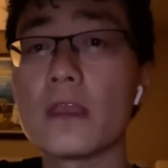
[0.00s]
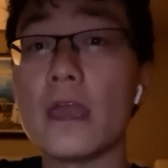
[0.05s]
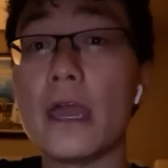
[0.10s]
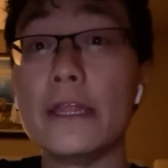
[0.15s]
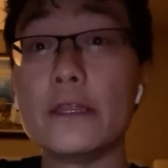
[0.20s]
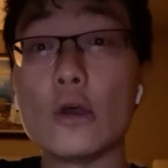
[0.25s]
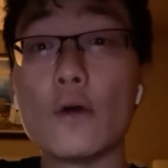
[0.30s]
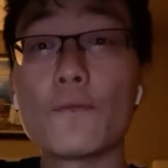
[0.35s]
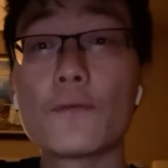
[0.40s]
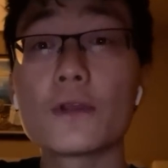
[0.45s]

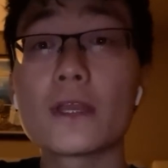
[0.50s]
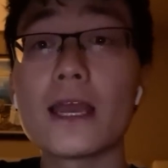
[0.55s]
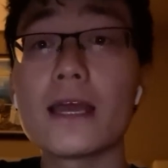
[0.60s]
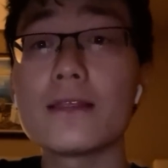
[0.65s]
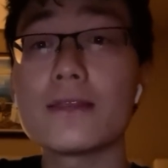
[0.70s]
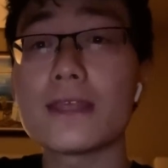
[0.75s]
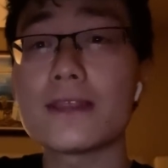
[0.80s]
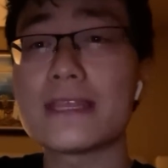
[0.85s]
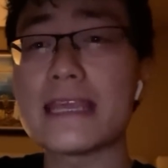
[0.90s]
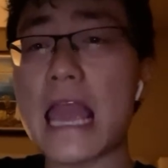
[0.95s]
And don't
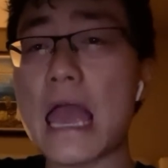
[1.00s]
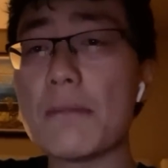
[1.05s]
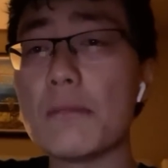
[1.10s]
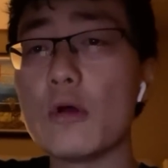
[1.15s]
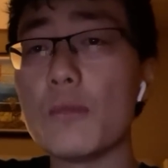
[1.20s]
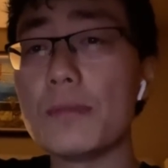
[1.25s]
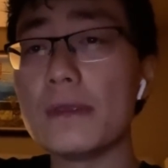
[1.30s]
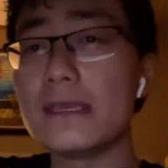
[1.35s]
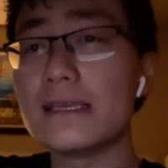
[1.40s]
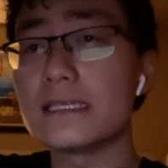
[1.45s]
forget that the
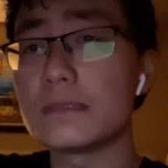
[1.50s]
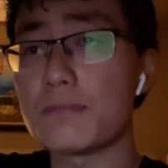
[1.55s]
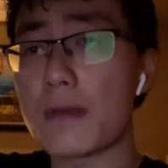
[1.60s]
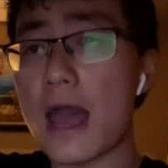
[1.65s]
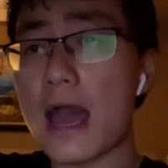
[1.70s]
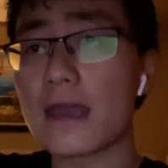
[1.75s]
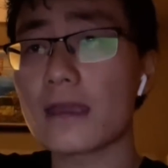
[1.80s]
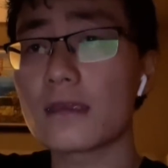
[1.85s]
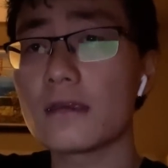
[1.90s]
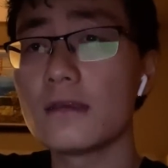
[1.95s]
MLB is
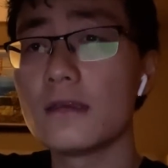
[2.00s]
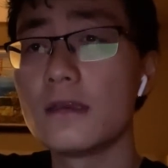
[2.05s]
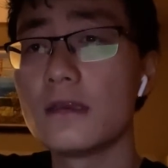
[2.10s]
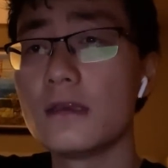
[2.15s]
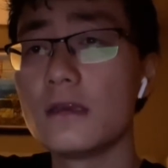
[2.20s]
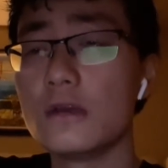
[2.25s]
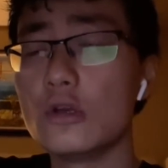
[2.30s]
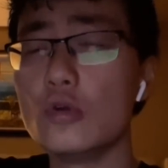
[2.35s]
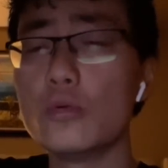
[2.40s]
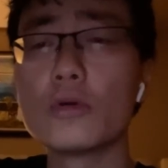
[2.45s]
back.
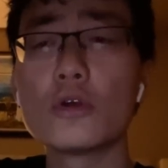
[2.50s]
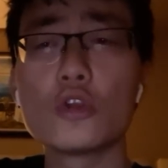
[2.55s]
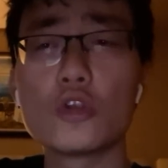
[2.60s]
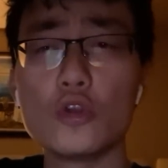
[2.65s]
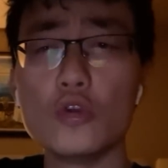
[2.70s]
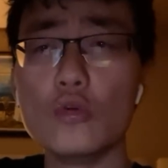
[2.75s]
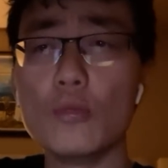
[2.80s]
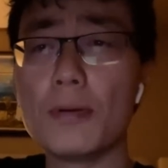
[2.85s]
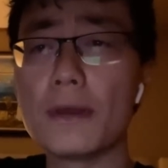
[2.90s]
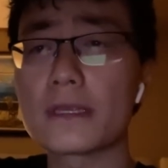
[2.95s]
Who are
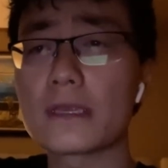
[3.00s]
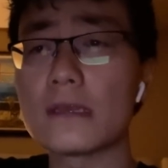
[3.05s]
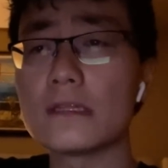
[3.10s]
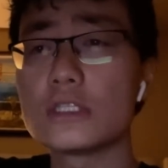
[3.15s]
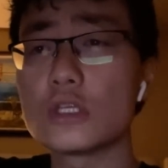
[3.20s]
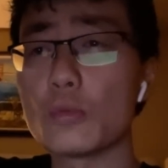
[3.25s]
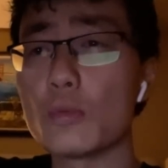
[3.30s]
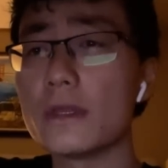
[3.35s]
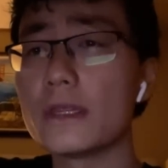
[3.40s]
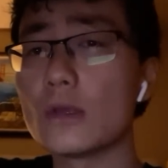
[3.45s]
you picking
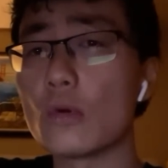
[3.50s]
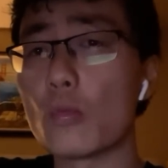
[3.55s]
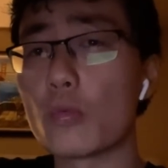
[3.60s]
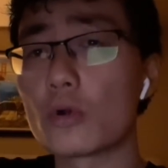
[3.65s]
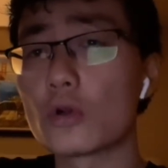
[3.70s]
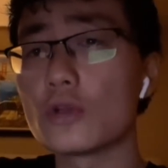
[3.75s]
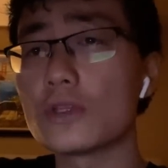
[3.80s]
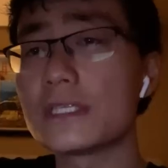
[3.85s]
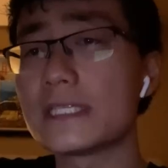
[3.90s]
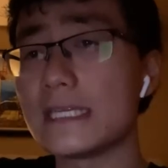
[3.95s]
to win the
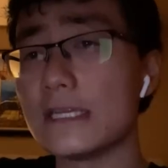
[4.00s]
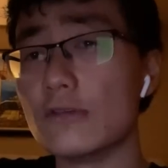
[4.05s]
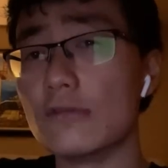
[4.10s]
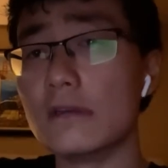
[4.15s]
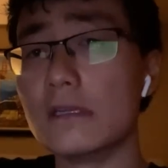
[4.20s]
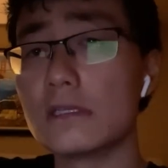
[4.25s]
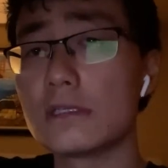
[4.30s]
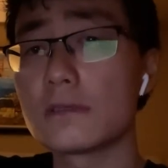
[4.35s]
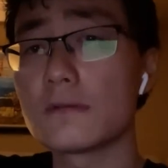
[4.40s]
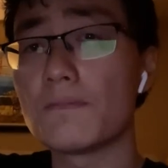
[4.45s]
World
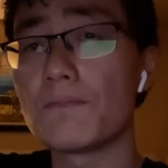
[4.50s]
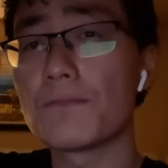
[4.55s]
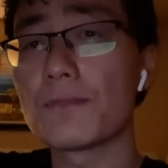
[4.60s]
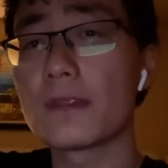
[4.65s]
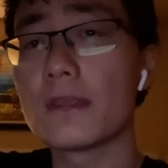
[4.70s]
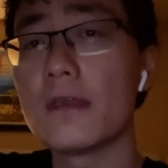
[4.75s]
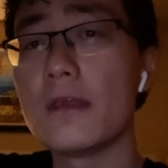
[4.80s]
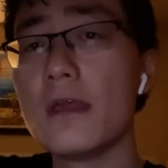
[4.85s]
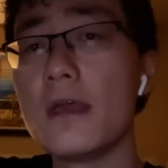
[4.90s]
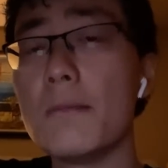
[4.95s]
Series?
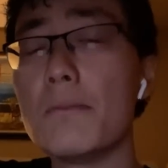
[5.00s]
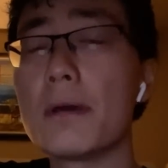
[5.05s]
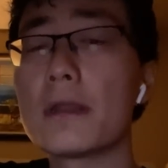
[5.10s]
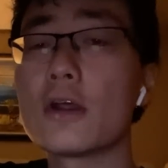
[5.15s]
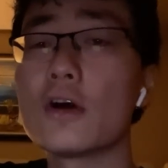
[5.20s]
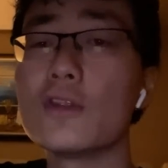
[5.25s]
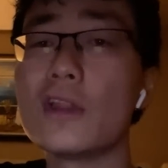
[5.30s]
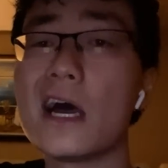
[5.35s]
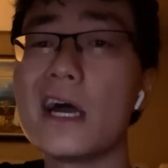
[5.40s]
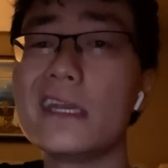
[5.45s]

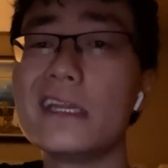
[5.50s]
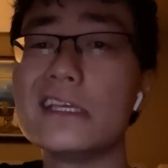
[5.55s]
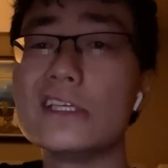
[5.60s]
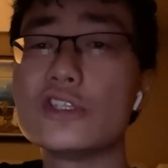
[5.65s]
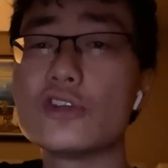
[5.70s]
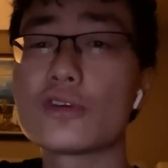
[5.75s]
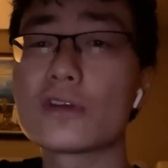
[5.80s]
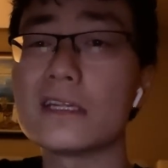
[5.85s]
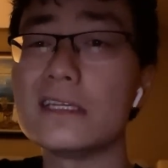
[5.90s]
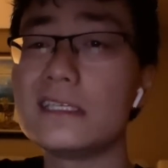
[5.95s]
BetOnline
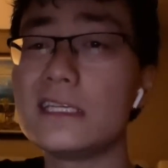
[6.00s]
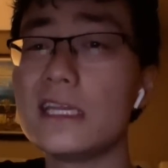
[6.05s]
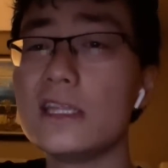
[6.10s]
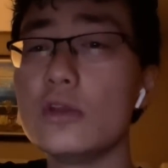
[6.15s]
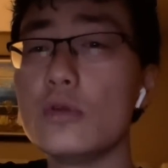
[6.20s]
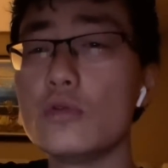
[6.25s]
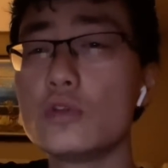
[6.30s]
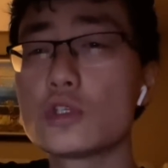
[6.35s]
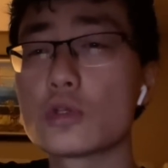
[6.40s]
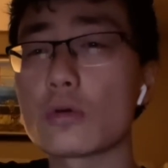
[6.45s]
is your
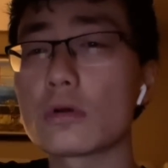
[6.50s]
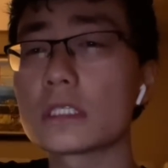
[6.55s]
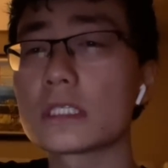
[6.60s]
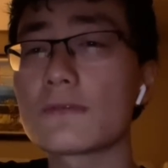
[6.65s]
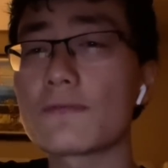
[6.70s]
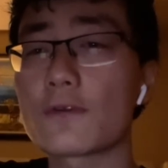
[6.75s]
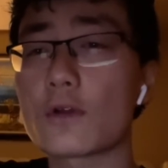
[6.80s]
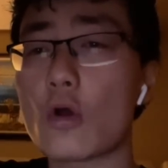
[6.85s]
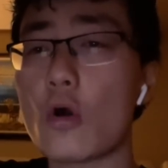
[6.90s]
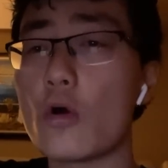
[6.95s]
continued source
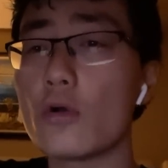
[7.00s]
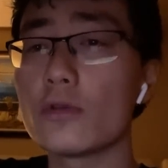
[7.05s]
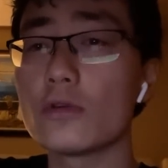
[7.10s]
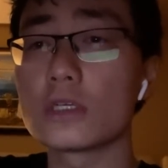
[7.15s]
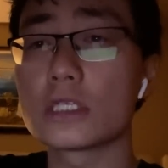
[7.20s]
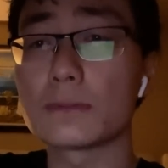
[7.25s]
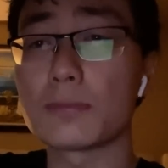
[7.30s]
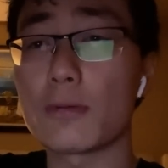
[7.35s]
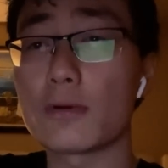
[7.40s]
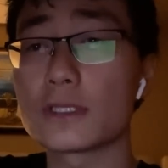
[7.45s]
for all your
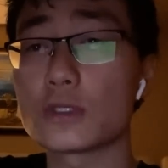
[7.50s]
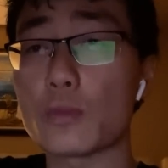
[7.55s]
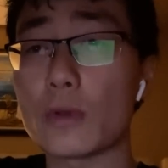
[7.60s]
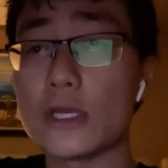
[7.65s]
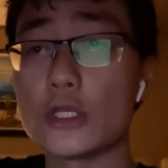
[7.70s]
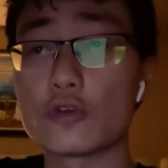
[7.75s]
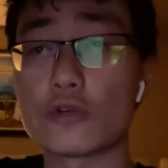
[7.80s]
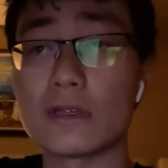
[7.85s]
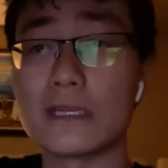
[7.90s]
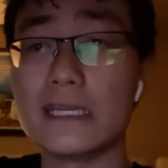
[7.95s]
sports
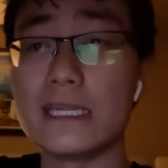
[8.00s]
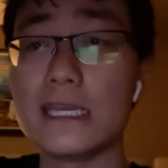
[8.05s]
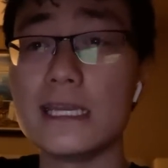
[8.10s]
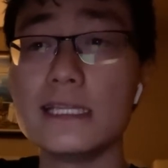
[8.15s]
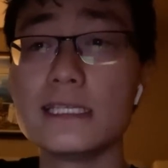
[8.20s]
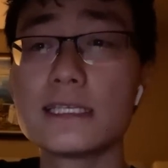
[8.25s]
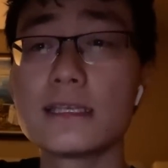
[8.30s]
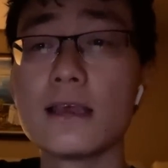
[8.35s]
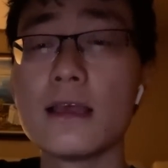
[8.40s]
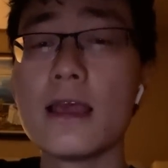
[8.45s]
wagering
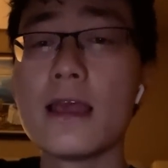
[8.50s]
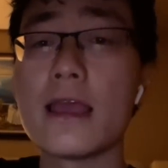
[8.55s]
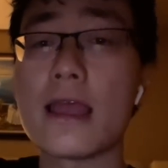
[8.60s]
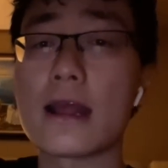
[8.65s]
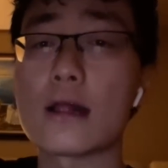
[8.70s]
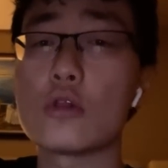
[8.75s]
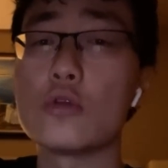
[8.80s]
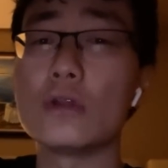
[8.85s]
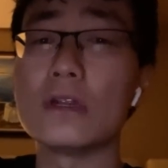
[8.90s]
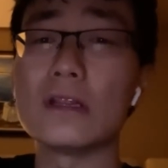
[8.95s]
needs,
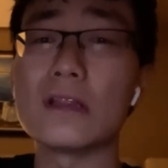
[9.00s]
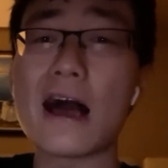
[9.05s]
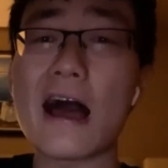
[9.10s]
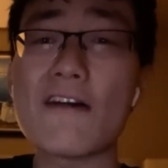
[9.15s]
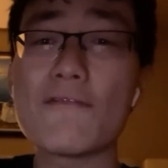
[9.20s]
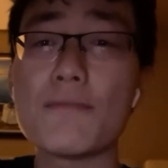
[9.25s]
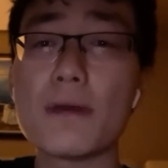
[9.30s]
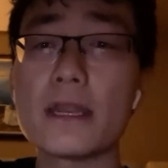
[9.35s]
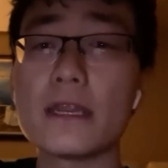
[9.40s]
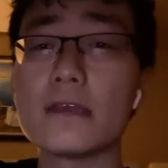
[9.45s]
including
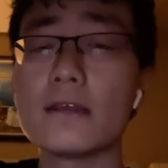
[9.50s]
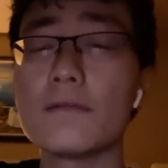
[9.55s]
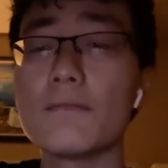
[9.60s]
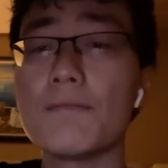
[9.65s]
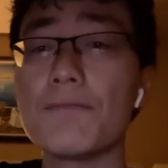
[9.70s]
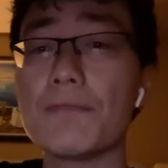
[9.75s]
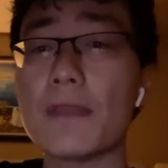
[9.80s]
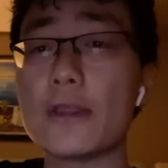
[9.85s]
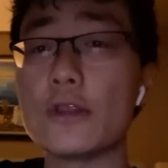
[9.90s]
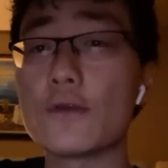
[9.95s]
live betting
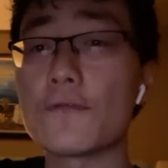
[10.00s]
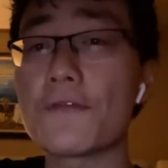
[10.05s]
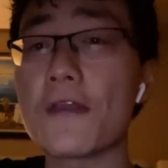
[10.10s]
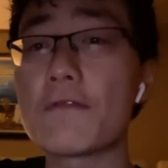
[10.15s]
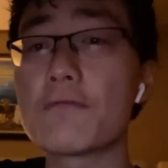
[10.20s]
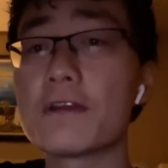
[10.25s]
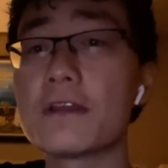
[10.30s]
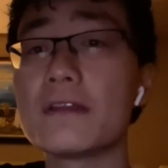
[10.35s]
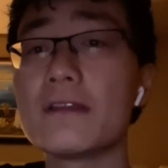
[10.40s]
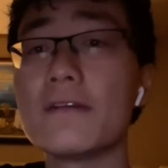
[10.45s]
and your
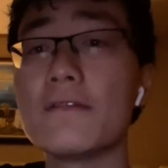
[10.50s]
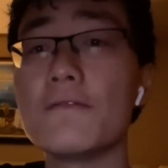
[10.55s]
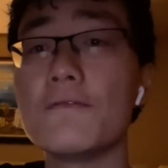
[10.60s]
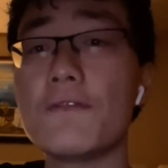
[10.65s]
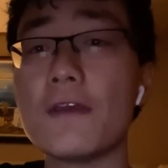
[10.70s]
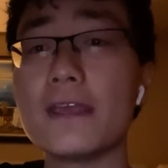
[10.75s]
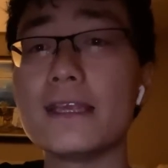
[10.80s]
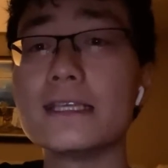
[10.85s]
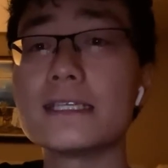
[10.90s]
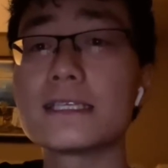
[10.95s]
favorite
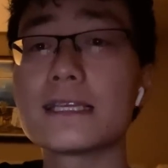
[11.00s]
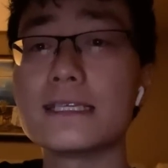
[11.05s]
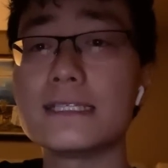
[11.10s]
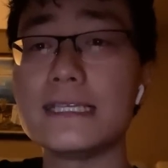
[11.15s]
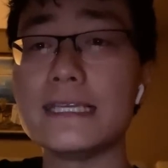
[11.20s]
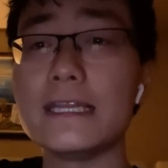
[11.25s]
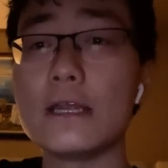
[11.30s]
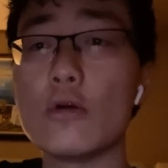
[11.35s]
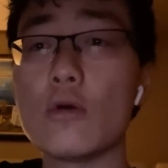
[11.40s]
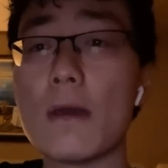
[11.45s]
Vegas
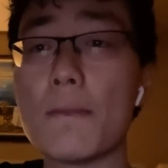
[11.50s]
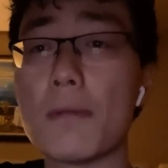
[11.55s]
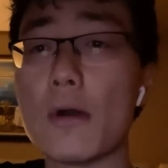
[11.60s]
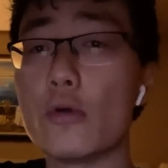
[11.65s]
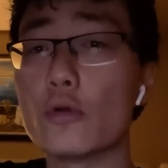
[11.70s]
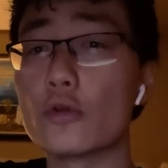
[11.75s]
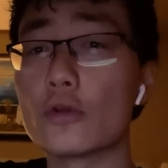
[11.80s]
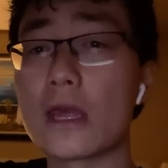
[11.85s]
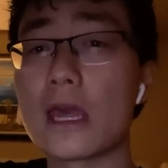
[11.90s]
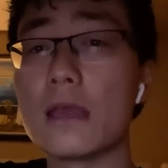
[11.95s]
casino and
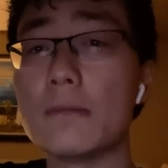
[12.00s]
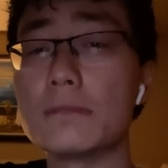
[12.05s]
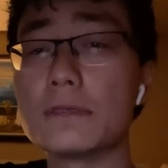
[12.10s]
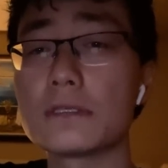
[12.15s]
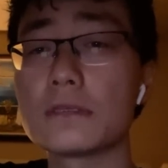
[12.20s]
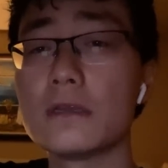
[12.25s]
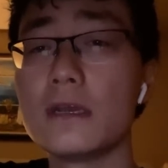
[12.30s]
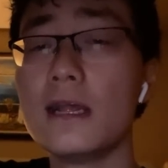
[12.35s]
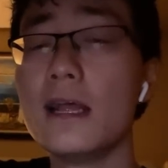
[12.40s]
poker games.